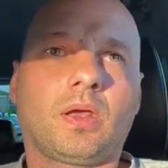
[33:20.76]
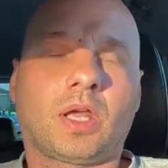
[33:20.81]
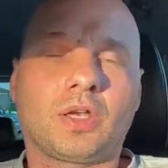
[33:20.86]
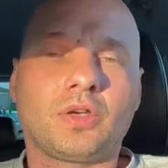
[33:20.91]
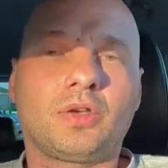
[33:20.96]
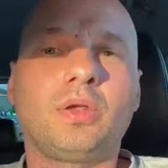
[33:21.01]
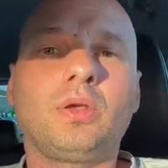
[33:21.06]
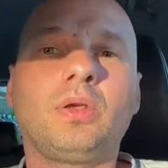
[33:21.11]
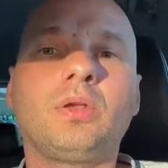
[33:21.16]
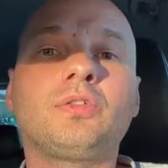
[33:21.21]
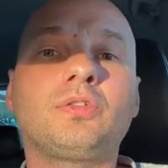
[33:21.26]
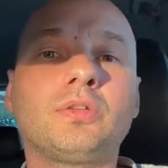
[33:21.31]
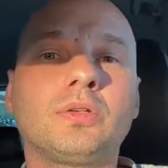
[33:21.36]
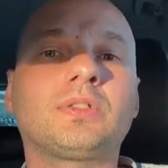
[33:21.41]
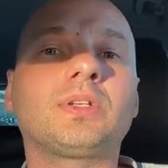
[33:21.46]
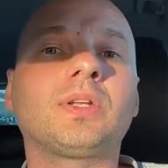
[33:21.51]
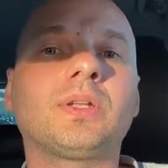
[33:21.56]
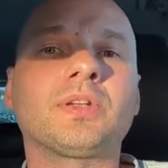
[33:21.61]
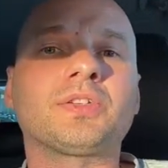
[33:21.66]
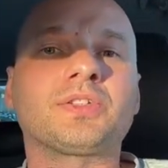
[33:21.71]
can do your due
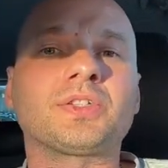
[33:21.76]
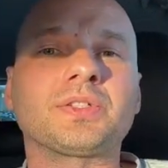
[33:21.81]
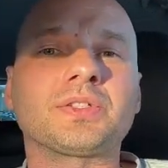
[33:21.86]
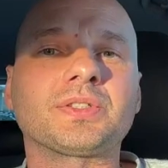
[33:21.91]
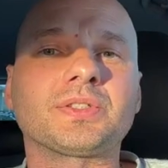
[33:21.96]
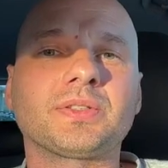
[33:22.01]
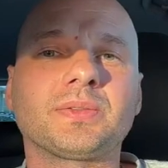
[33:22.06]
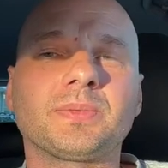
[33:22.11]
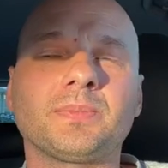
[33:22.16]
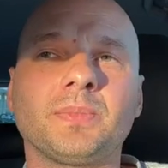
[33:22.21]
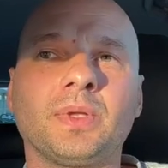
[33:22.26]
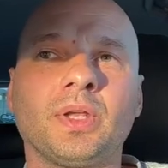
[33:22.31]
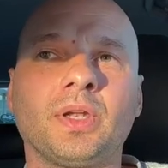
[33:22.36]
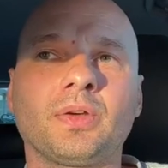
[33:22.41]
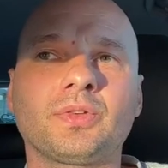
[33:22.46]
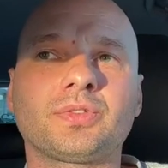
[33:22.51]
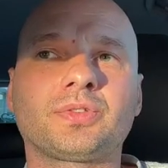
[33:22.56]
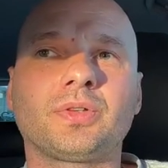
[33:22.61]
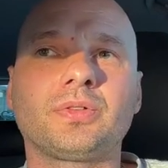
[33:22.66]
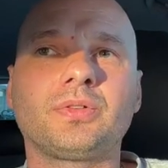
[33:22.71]
diligence. You
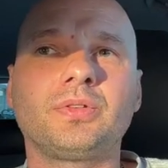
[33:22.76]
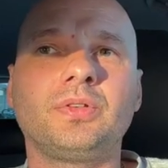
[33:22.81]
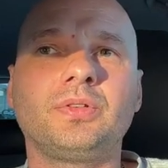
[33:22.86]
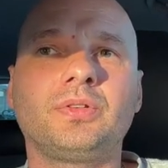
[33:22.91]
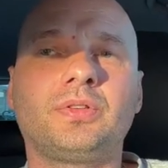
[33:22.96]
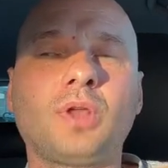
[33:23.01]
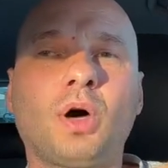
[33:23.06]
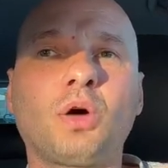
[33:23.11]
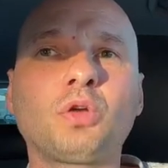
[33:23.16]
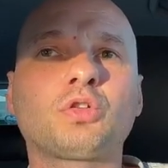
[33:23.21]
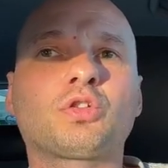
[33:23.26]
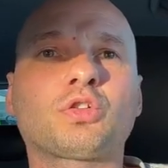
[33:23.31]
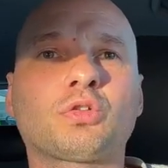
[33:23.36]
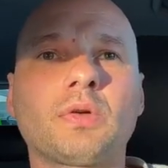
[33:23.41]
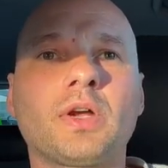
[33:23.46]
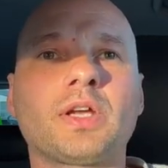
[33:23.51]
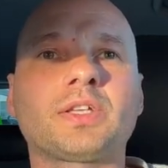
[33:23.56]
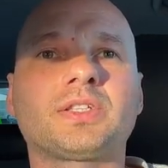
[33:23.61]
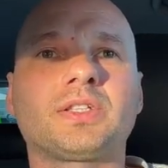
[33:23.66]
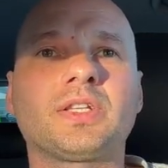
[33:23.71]
know, so you don't
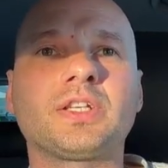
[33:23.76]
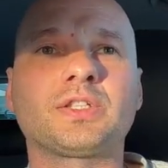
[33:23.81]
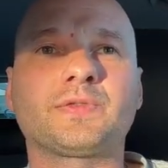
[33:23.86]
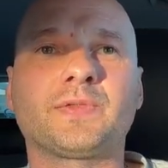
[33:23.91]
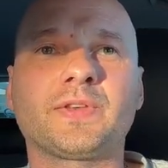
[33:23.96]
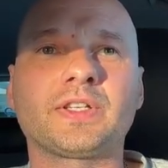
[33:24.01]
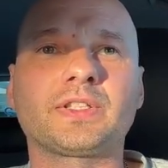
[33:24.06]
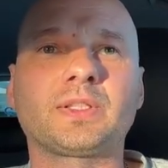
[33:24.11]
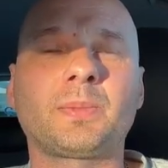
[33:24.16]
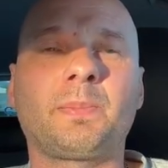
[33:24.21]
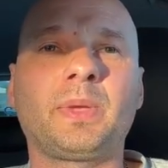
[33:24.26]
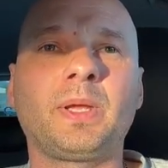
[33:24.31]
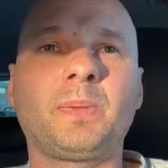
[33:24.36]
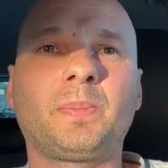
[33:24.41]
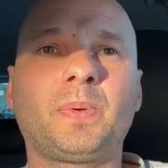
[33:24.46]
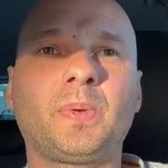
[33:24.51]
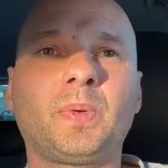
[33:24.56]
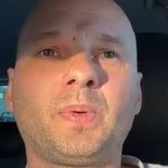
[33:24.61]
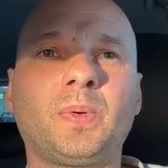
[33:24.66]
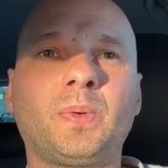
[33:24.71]
trust these things. The
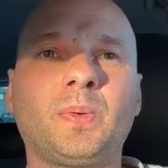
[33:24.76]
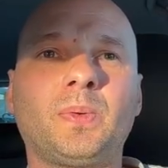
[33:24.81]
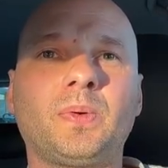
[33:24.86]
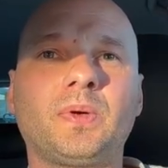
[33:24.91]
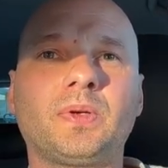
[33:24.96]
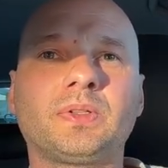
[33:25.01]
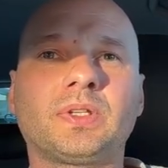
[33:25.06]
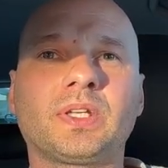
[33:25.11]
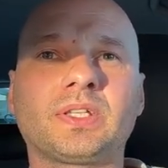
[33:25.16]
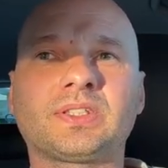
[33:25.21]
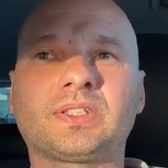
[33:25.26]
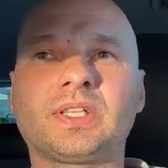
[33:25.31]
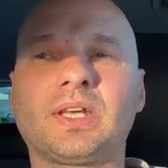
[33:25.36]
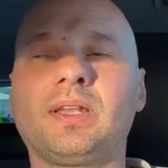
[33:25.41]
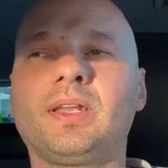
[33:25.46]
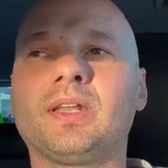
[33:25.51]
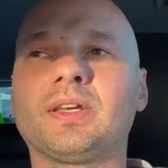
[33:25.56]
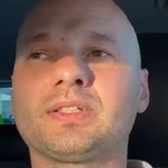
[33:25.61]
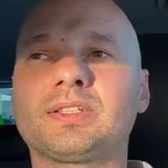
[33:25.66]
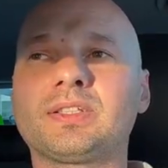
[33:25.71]
people, the
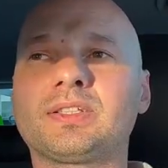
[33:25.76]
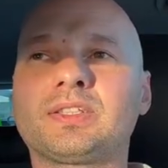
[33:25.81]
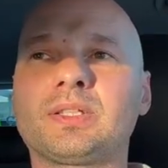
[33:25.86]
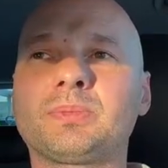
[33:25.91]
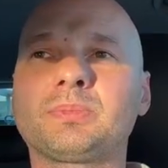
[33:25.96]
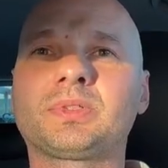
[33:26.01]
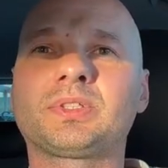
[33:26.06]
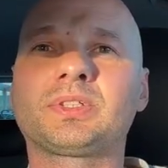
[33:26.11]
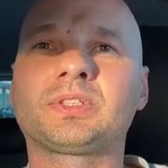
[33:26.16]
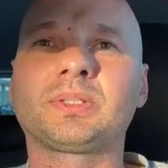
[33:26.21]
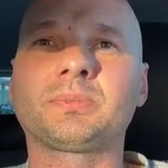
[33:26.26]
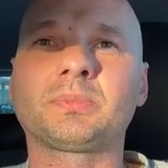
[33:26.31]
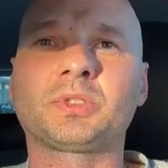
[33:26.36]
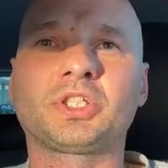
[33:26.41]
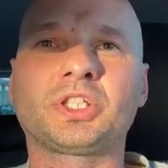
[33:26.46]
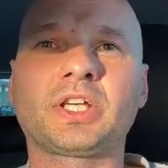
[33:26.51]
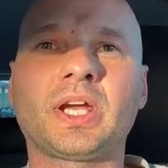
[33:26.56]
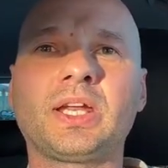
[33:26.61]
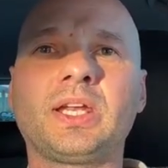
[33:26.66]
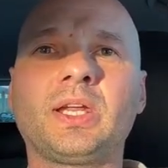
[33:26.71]
sellers, there's some
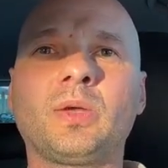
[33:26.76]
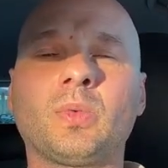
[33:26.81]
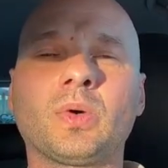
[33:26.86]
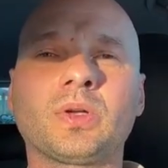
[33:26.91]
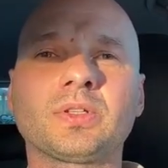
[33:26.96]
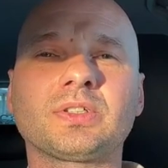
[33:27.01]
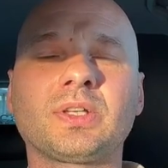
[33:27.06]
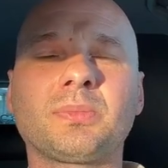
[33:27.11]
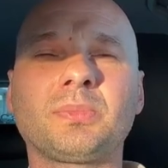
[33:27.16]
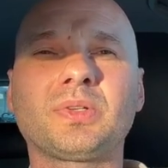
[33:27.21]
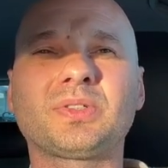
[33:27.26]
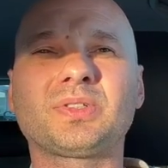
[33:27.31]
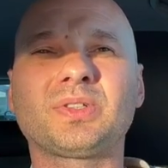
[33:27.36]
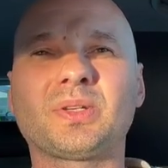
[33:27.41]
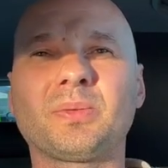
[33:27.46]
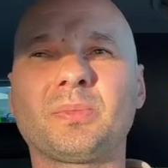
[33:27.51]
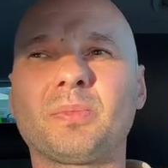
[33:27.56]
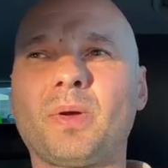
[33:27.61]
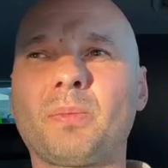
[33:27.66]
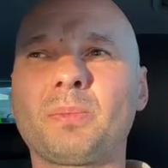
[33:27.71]
shady ones. I'm not
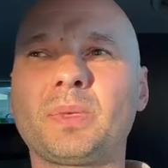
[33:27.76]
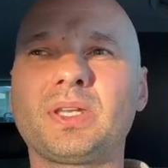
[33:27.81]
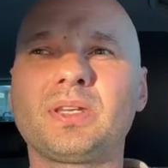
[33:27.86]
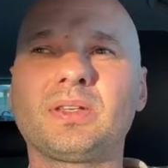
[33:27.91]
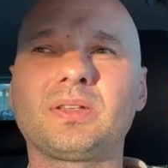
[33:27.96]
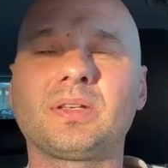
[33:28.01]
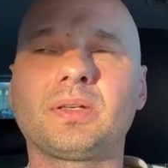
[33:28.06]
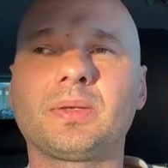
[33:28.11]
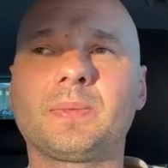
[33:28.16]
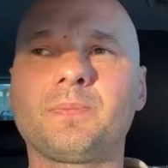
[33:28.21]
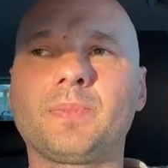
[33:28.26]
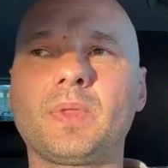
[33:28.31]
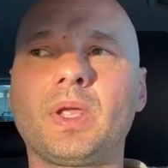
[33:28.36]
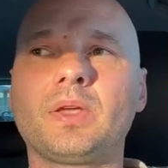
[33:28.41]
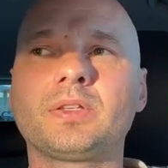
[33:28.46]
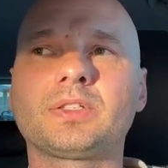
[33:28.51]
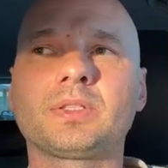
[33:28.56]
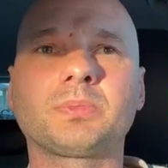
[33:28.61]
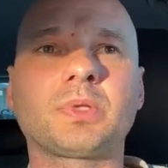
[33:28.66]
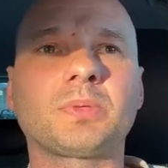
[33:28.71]
talking. I mean,
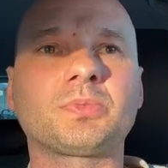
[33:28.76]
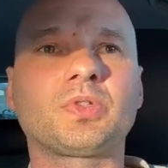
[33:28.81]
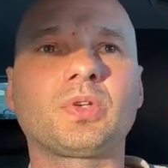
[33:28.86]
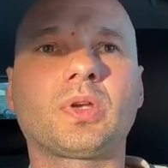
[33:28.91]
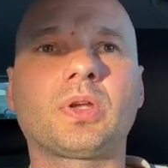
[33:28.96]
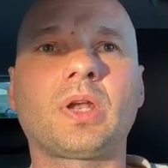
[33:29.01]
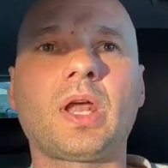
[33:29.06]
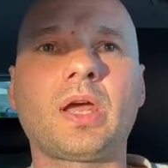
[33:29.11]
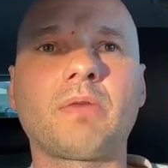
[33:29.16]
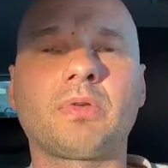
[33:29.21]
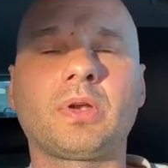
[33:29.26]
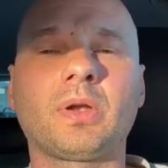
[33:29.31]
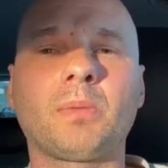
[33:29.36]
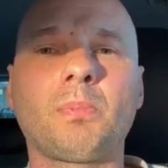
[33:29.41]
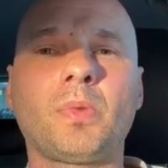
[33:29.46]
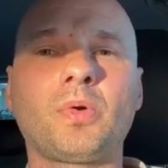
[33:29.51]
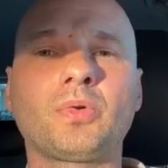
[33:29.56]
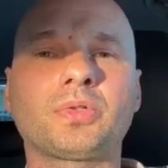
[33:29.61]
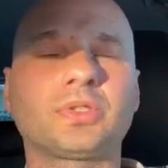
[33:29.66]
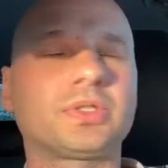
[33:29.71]
sometimes you can have
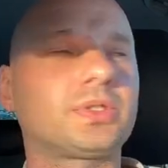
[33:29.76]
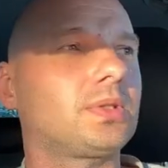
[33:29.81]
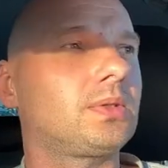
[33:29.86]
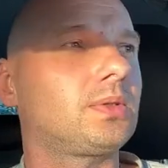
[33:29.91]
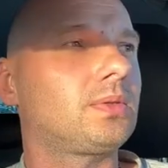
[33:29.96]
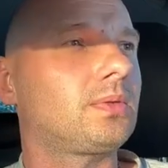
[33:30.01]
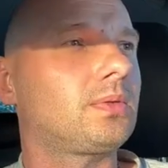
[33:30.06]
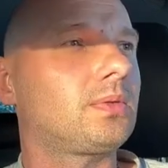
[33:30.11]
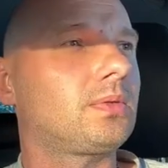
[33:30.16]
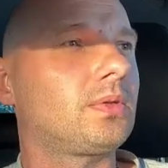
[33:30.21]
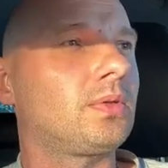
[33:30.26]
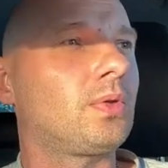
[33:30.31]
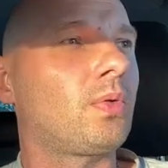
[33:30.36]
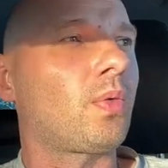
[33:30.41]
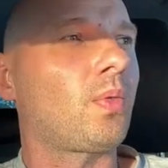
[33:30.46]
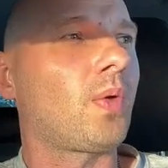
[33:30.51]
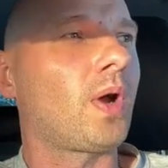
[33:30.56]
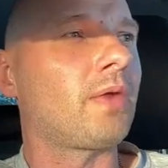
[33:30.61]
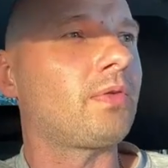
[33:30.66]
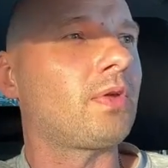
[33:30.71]
you
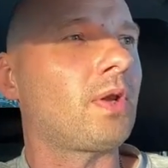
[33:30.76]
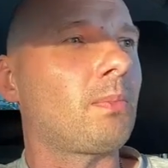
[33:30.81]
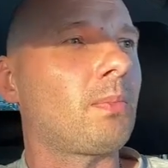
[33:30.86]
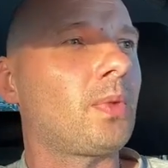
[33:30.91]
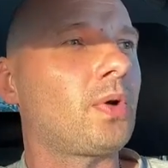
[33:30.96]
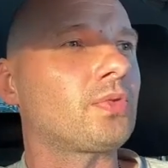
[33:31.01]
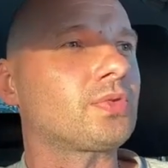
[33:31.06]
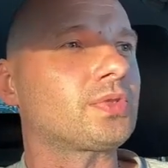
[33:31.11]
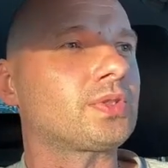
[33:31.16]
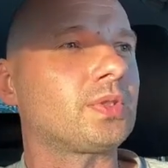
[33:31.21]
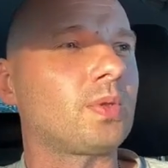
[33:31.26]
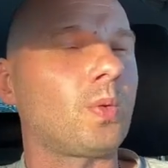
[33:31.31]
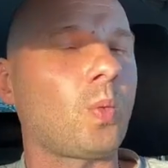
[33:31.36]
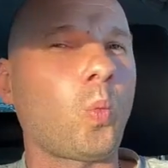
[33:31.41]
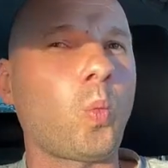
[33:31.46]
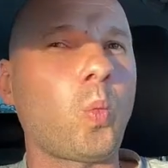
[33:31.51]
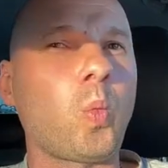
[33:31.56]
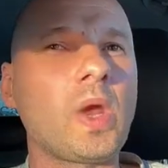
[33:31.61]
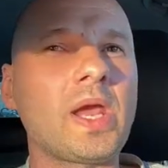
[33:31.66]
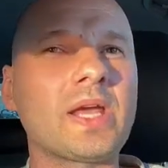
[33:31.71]
arrive in the most
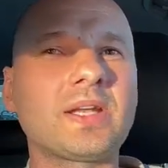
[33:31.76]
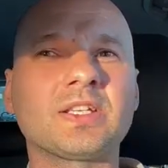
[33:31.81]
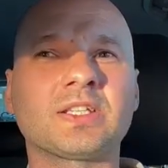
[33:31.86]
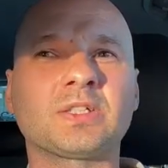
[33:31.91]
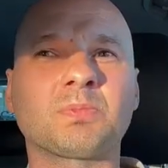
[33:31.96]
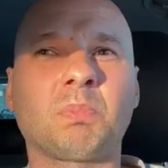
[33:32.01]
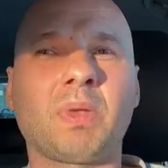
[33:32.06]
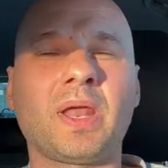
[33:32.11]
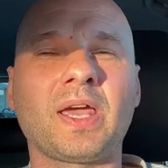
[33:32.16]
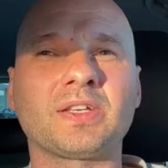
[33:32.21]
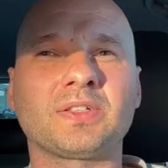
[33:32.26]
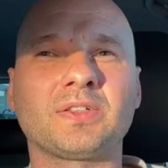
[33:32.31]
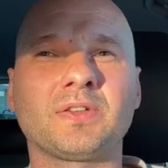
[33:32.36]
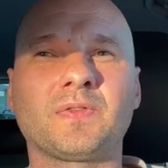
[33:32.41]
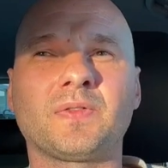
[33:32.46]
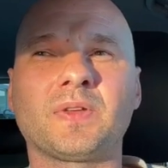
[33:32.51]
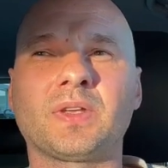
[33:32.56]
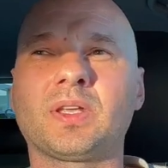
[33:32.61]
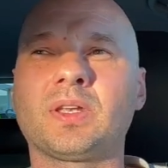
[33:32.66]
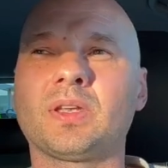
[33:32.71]
weirdest place, and
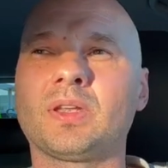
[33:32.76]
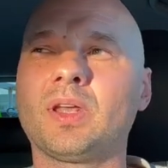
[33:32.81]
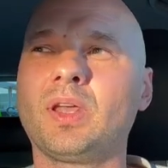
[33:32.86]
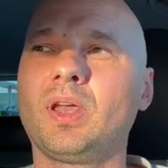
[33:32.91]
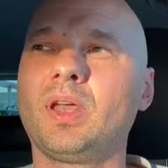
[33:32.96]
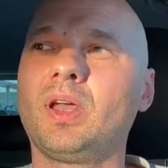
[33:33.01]
you're thinking,